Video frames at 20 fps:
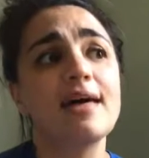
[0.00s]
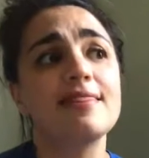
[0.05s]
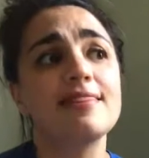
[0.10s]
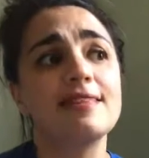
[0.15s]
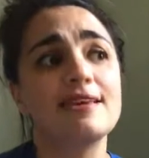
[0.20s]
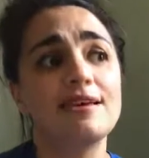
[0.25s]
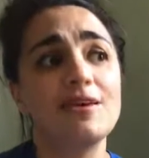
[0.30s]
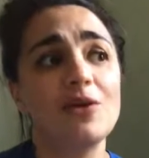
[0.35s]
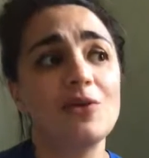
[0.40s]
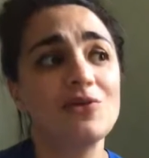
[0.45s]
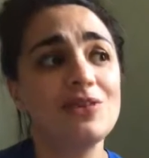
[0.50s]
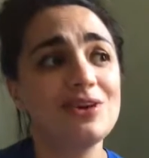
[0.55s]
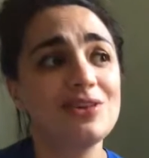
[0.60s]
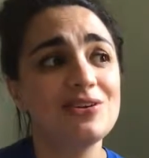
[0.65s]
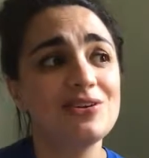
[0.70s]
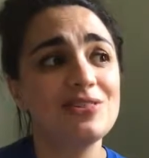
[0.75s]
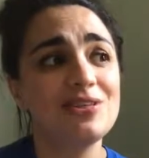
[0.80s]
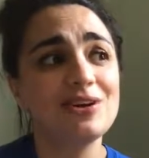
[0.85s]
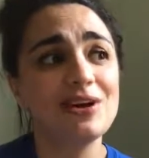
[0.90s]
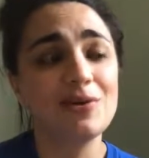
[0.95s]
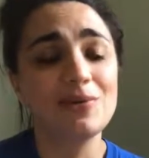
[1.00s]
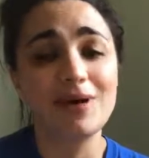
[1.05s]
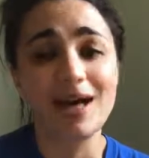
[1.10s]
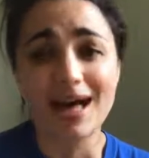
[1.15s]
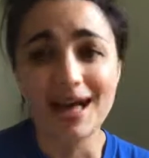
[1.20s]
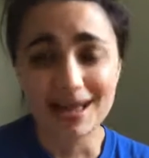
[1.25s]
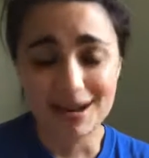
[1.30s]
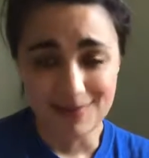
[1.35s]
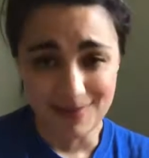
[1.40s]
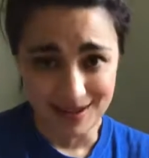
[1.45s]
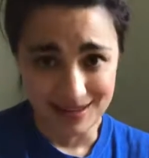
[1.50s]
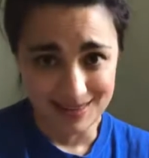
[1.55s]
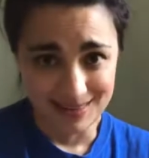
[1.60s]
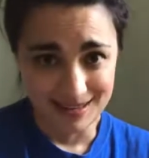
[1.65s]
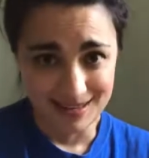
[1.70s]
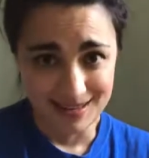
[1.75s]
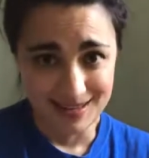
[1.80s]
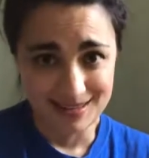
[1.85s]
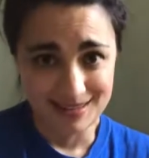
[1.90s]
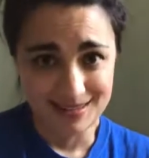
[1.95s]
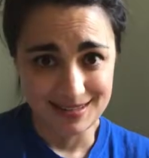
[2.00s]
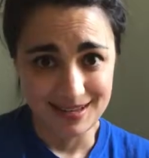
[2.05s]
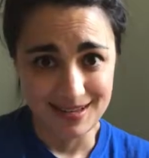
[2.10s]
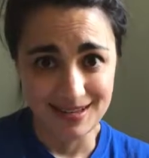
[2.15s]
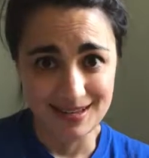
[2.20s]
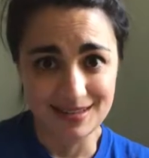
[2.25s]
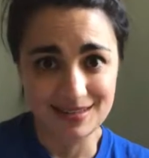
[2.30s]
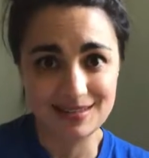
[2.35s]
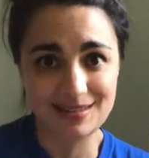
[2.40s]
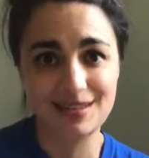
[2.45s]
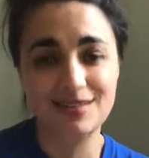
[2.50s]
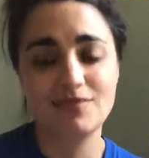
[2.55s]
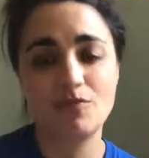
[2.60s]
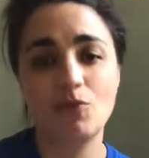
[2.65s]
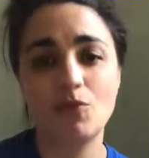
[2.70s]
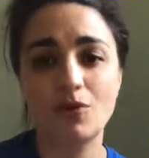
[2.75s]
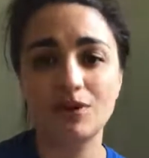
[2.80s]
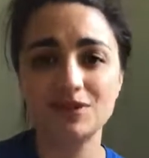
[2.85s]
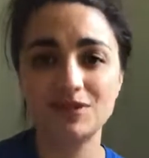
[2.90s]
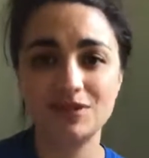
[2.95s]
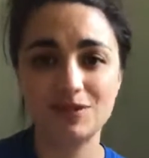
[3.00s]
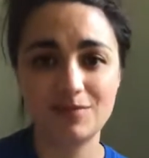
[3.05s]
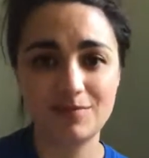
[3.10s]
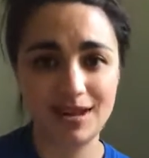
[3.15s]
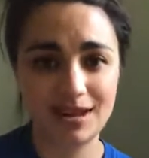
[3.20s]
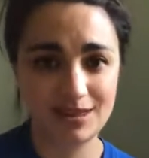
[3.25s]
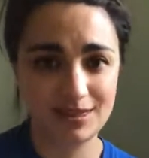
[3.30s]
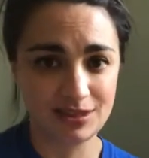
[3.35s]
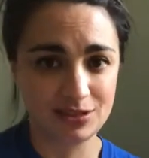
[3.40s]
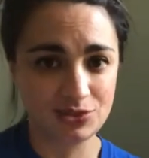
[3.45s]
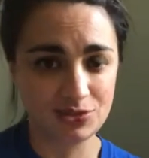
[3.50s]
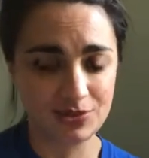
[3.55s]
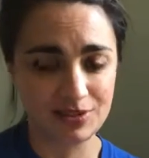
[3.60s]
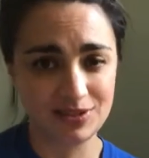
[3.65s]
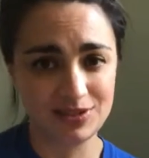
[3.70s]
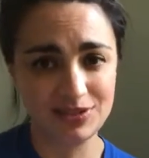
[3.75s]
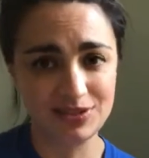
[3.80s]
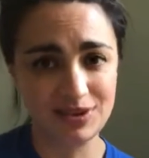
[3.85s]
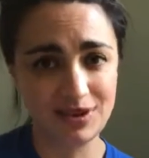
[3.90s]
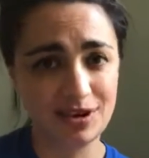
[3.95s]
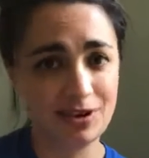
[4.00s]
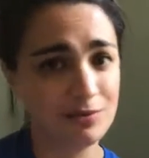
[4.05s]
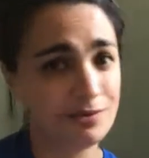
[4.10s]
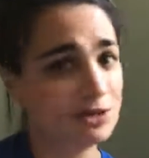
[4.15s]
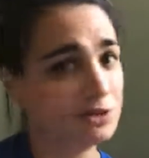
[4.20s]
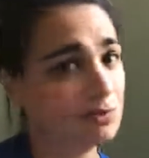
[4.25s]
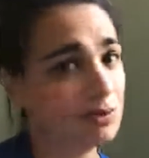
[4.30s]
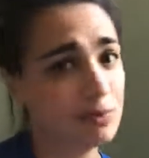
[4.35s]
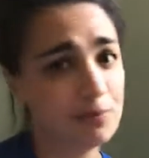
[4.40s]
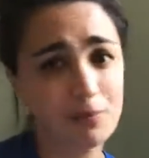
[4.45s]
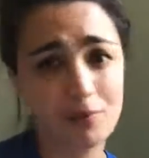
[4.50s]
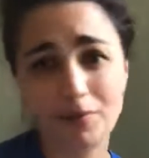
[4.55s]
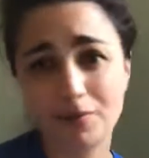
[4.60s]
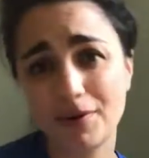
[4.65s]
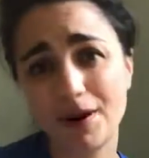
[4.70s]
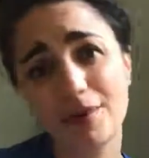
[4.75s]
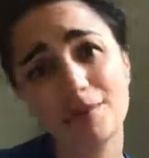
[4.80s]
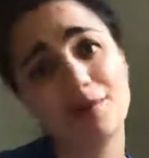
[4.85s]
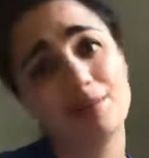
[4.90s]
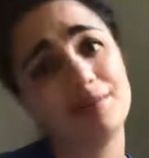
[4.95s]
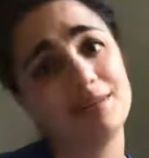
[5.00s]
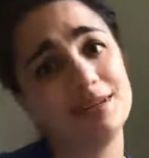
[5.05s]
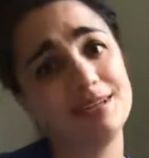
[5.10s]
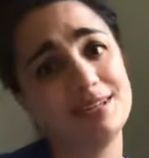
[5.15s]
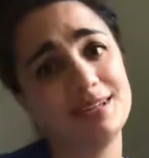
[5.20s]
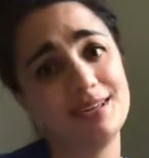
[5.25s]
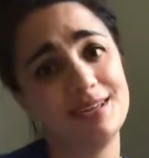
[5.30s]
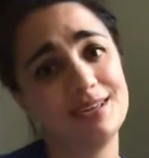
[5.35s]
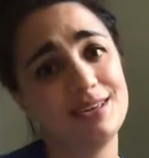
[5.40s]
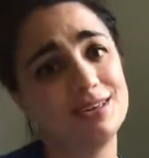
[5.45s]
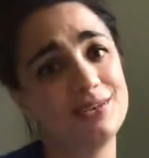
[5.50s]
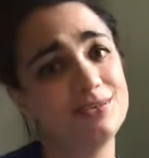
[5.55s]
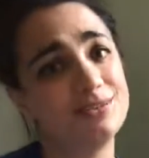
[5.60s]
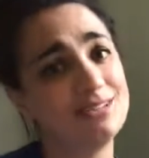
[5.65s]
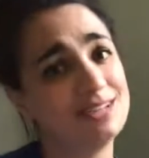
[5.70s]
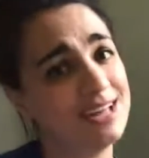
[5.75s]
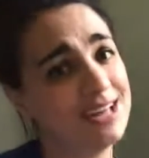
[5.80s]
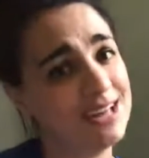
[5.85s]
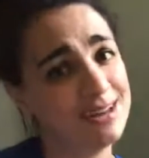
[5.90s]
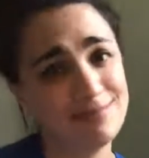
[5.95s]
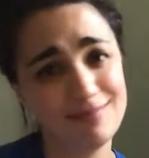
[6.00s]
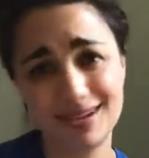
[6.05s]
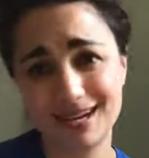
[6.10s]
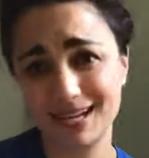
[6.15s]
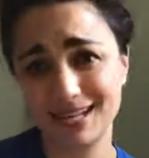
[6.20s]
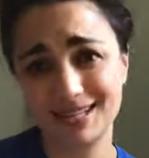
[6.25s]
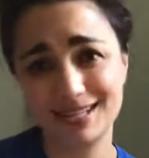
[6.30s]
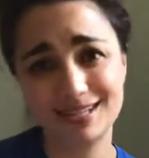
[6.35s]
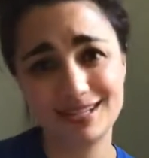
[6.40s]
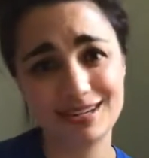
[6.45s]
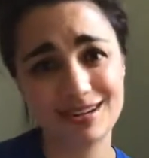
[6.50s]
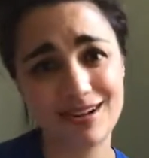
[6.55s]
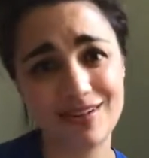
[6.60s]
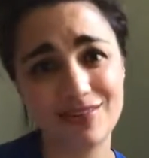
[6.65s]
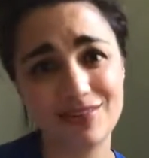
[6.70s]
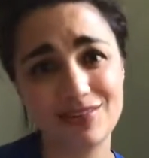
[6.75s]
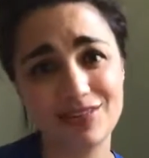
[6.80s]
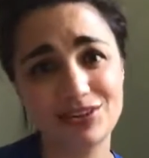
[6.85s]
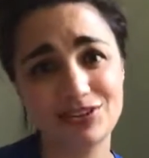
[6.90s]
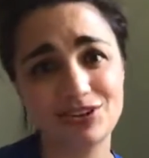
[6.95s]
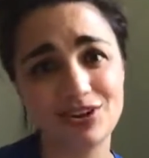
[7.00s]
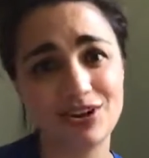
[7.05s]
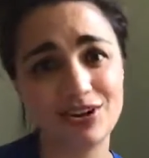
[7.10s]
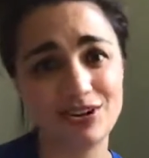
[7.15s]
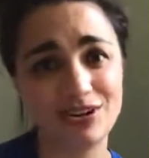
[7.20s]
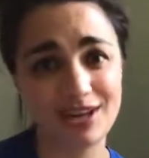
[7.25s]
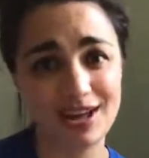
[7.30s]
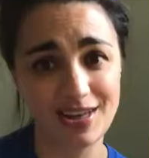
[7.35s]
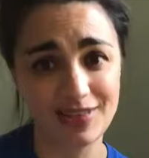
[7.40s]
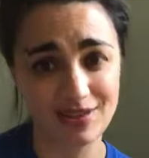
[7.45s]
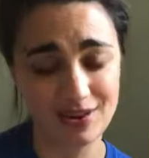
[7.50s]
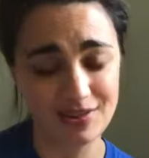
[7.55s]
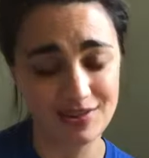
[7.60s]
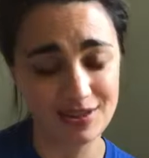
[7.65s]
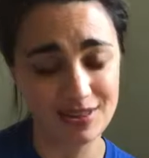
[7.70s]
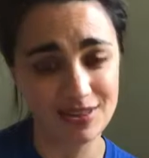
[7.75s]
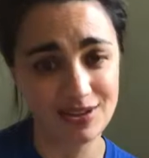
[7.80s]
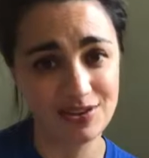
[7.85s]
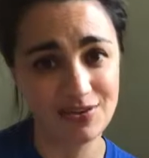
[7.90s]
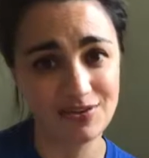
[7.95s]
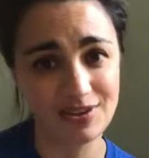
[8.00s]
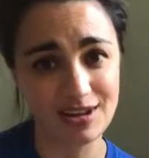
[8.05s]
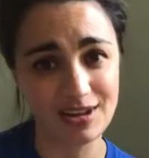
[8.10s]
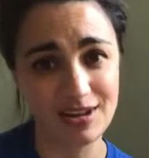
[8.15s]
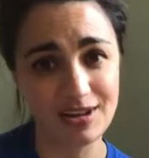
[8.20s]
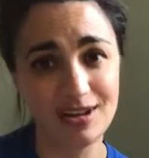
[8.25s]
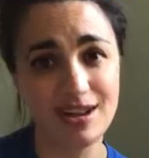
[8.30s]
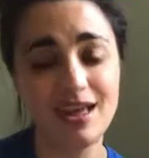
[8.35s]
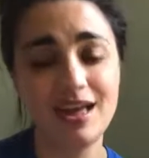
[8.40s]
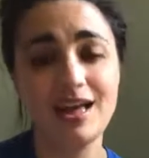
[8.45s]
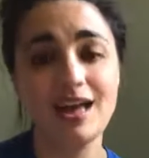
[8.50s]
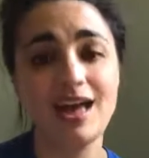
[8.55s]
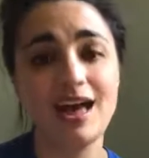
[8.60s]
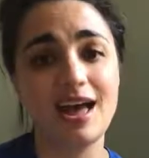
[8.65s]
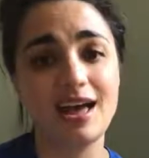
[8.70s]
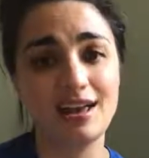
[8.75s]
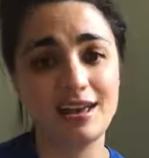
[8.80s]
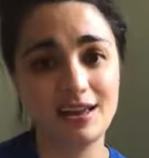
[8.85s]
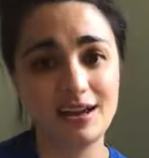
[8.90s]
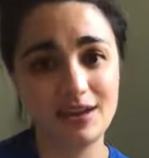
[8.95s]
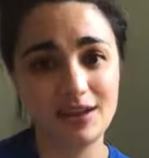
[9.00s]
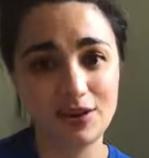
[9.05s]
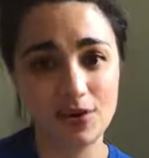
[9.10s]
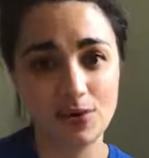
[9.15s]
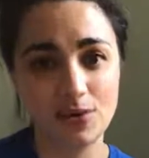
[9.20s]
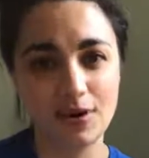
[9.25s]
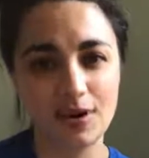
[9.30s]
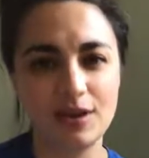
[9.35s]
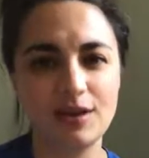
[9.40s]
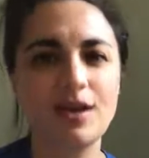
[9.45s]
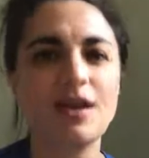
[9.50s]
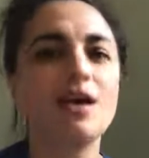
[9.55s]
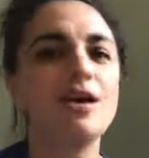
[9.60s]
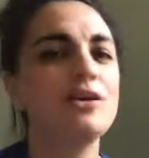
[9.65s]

The only other thing I will add about this is once you make the choice chart, which will probably take you 10 minutes to color the chart and gather everything you need and get it going,